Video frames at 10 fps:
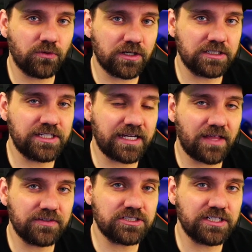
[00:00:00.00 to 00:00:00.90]
We're going to take
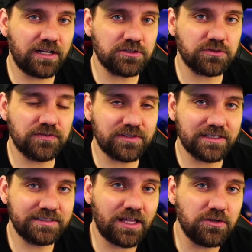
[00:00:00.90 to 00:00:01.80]
out this challenge rift,
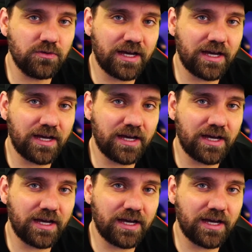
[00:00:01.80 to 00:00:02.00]
tell you